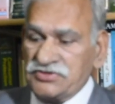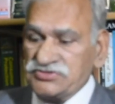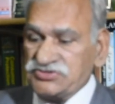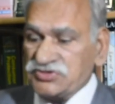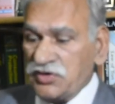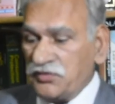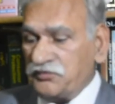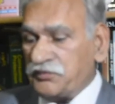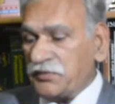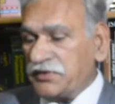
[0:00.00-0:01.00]
So
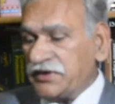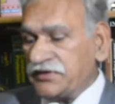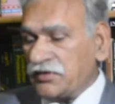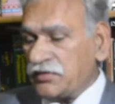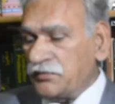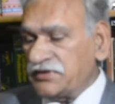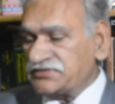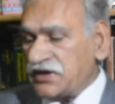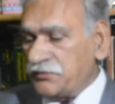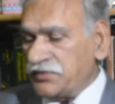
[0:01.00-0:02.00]
public
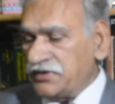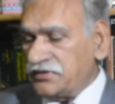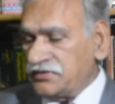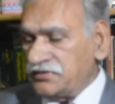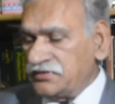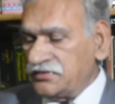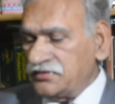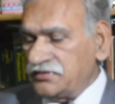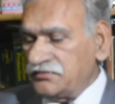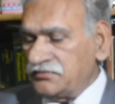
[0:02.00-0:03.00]
documents have been
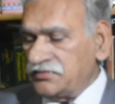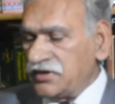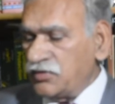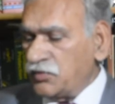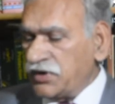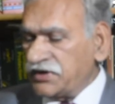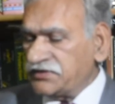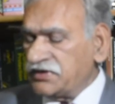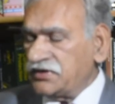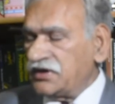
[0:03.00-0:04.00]

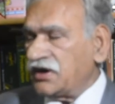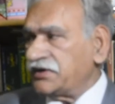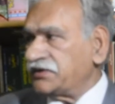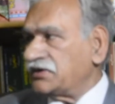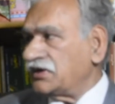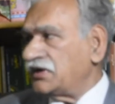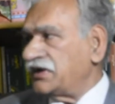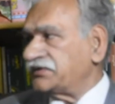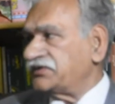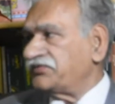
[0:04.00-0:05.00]
enumerated in Article
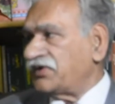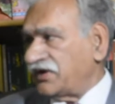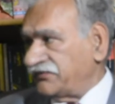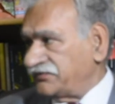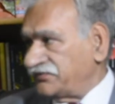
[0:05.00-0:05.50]
85.